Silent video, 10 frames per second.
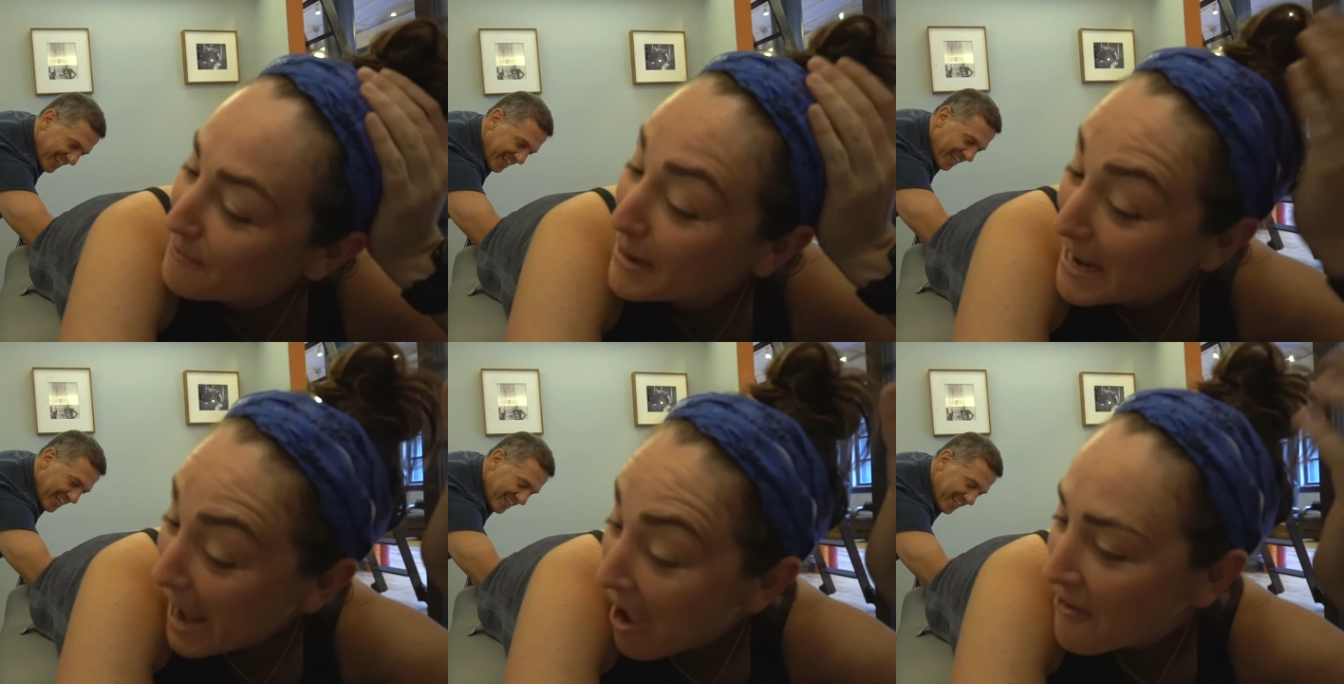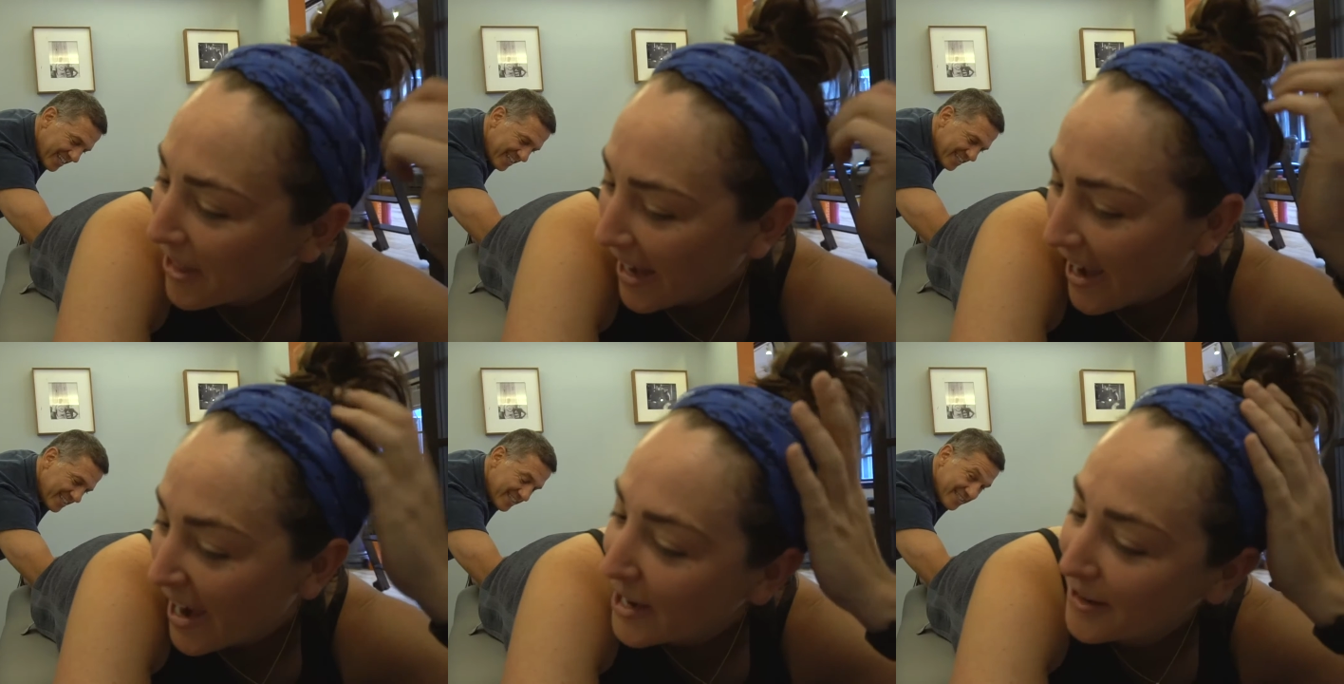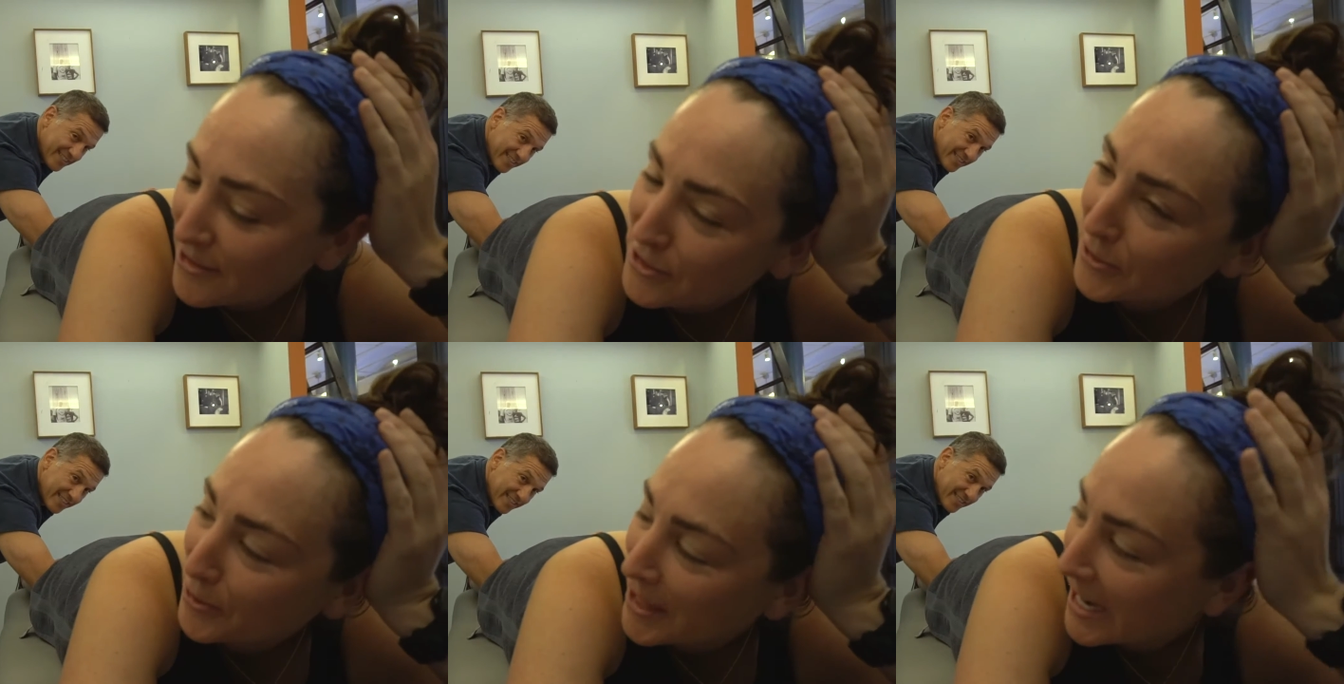Speaker 1: But now, like, I
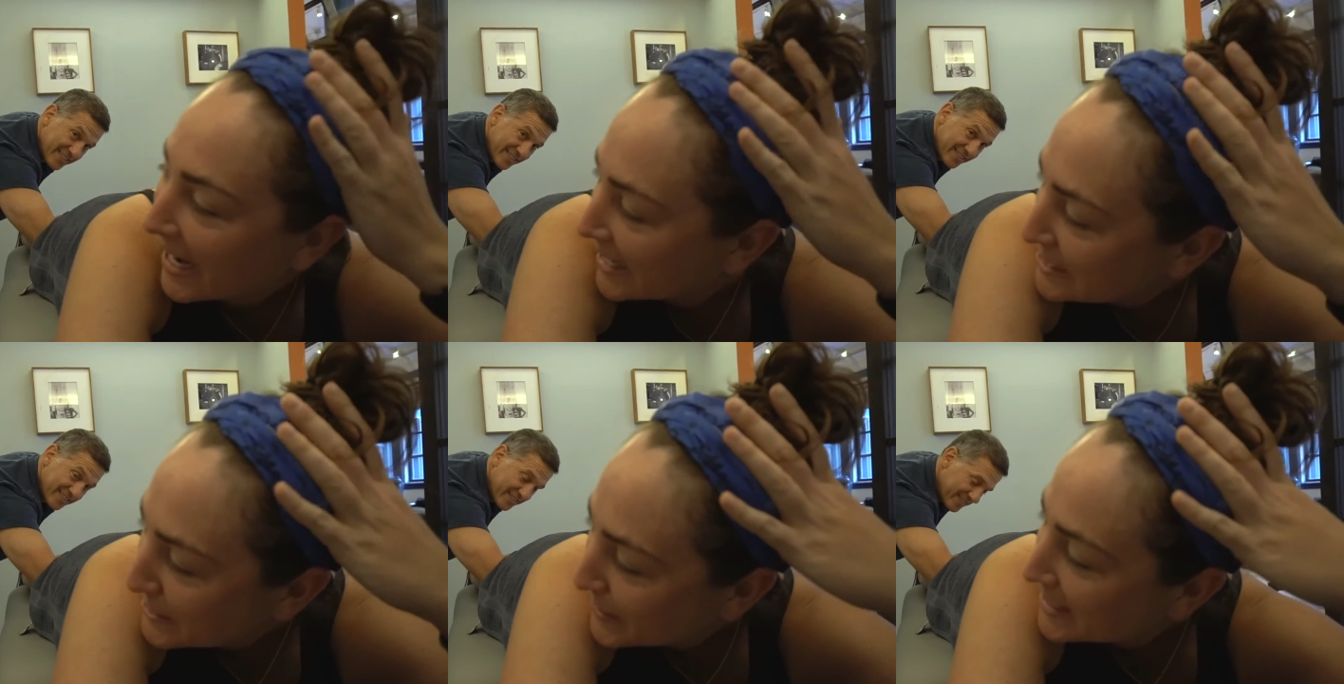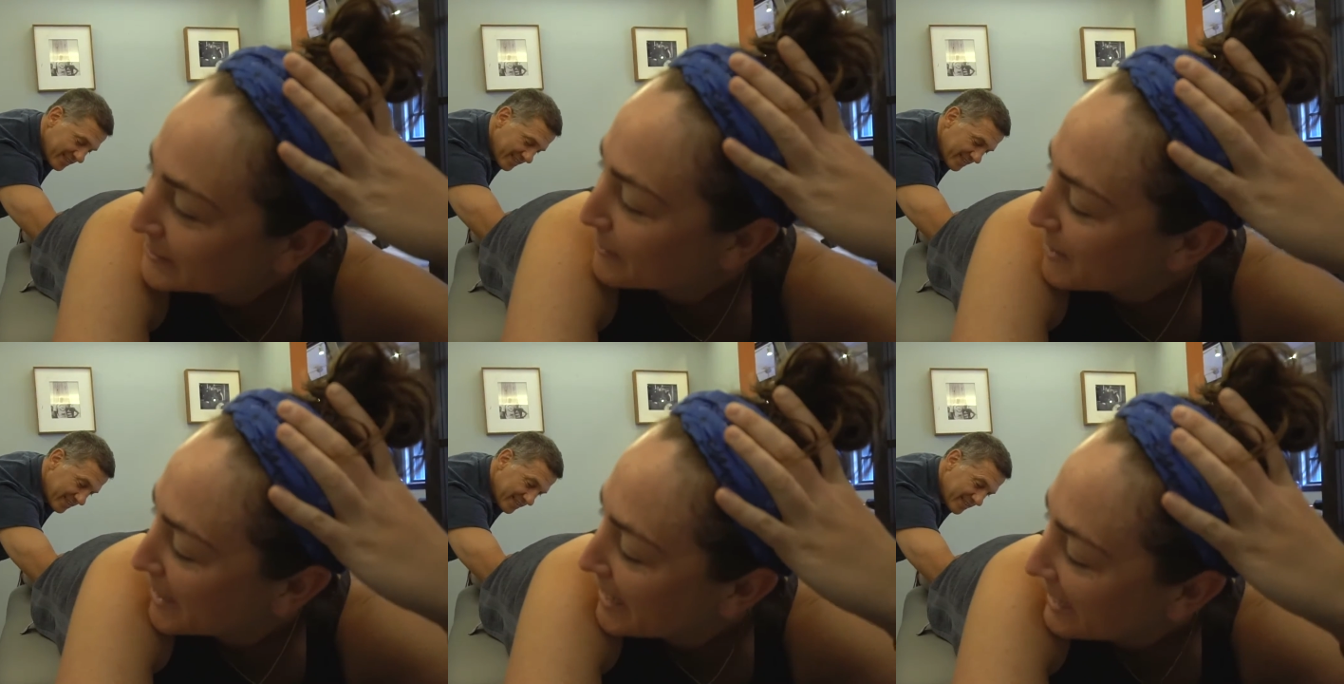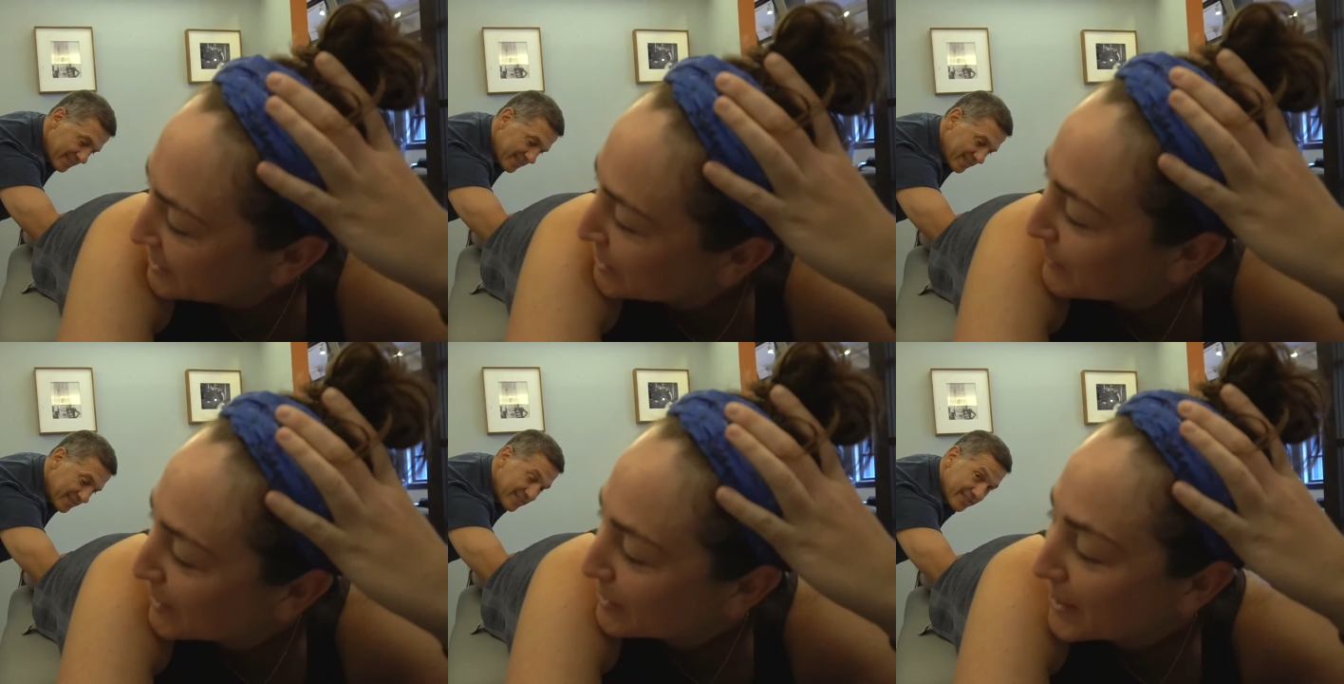do think I could do it, so I'm not gonna ask you
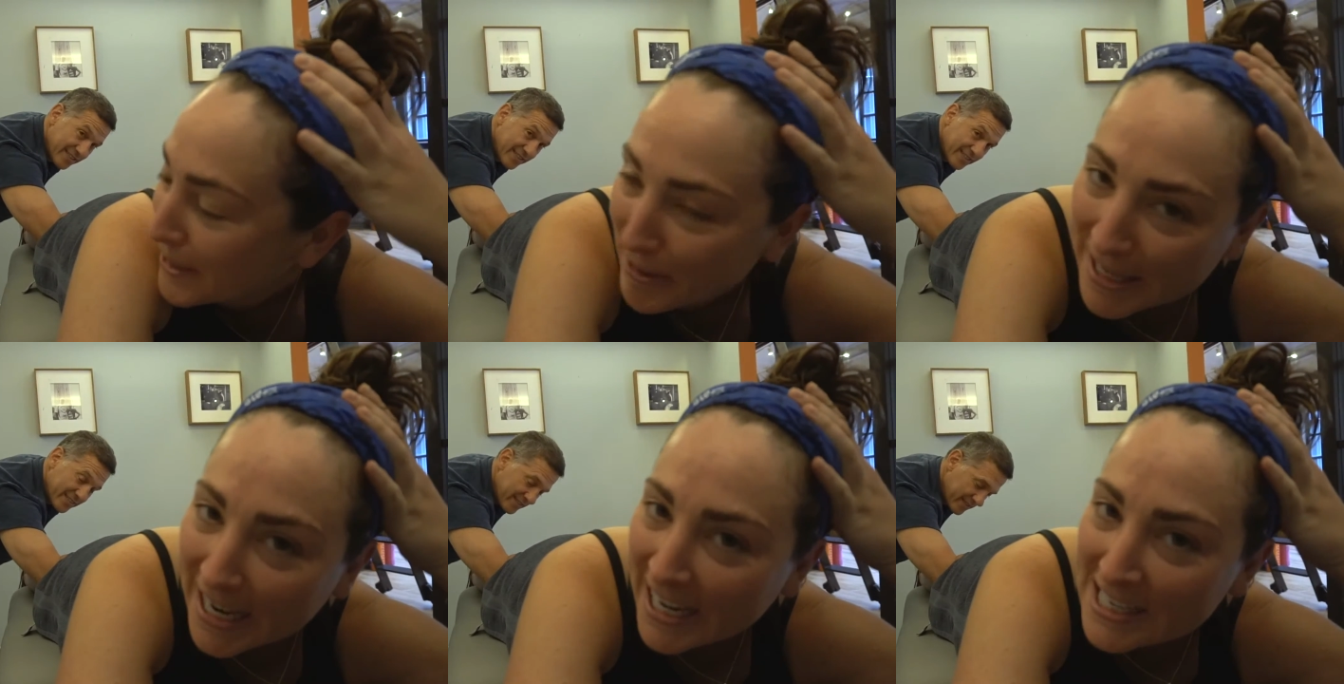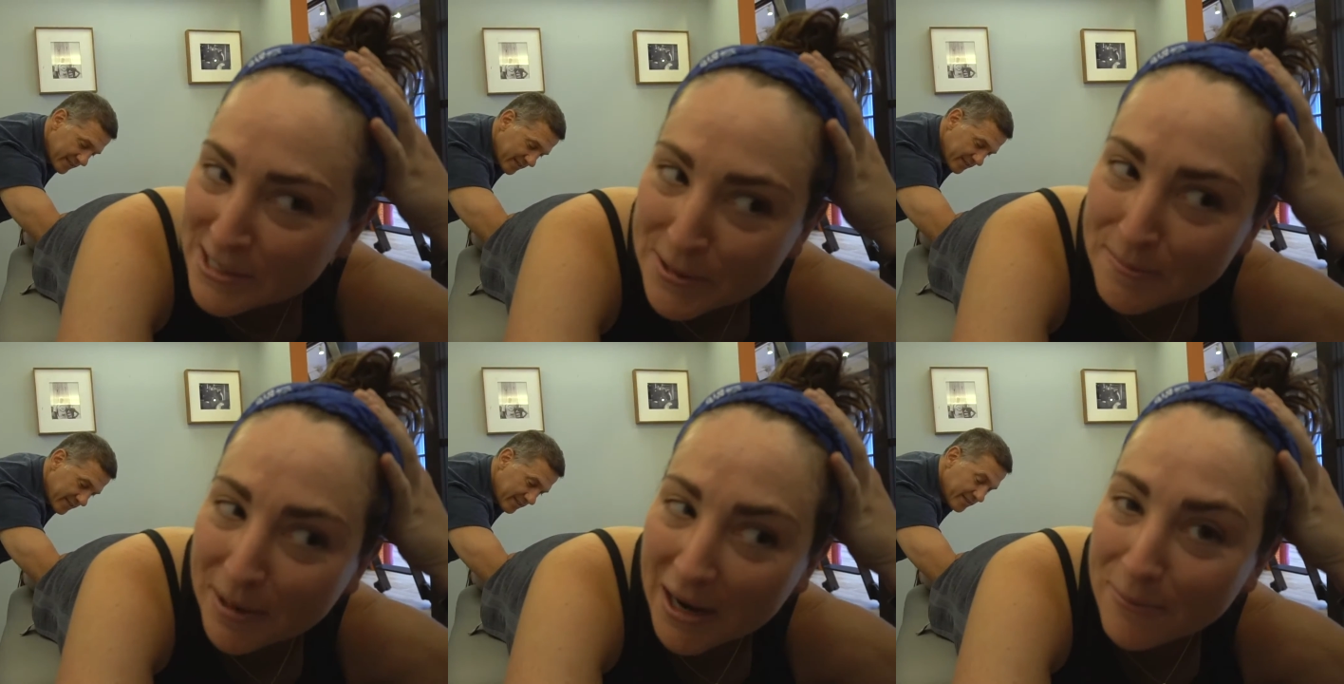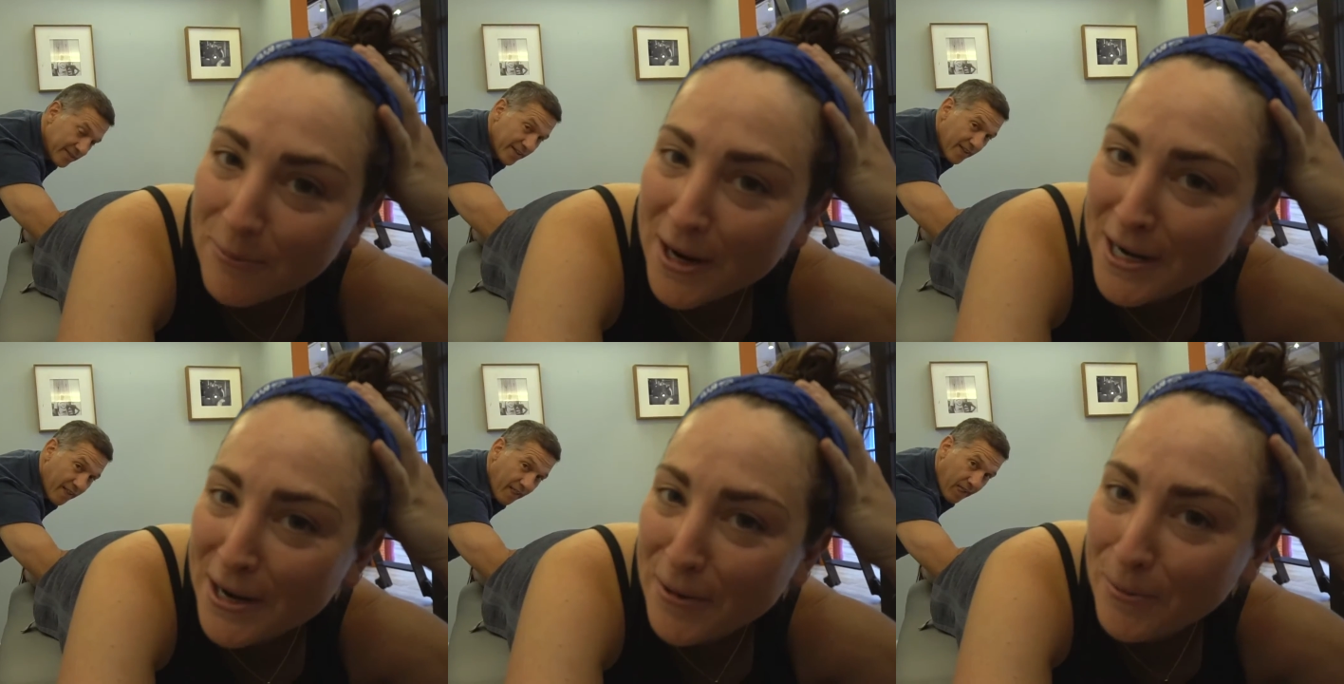whether or not you think I can do it, but I
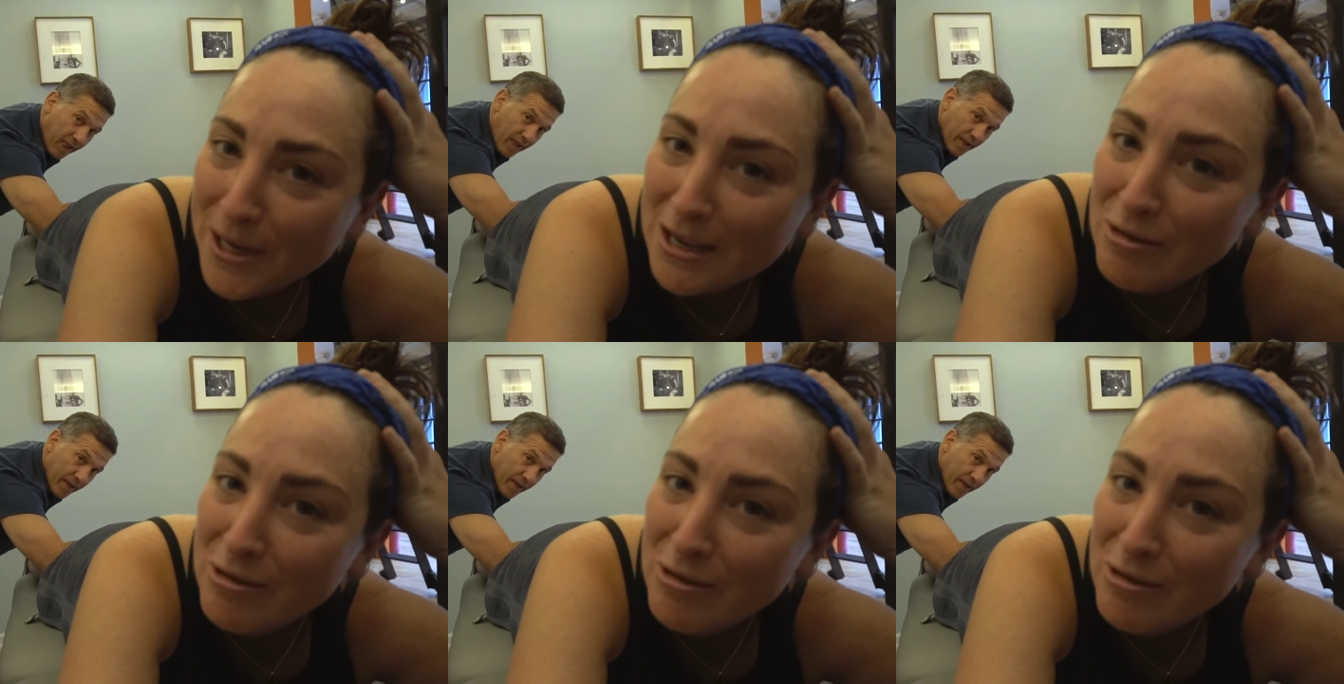wanna know what